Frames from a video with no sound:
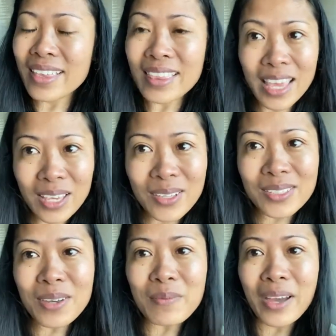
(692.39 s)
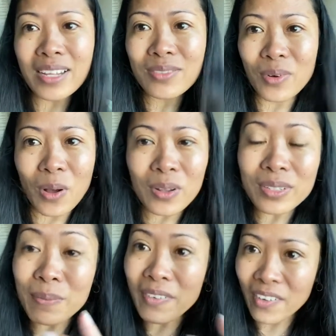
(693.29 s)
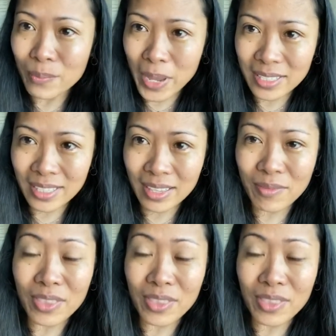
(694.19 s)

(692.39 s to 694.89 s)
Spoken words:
thank you so much for all the positive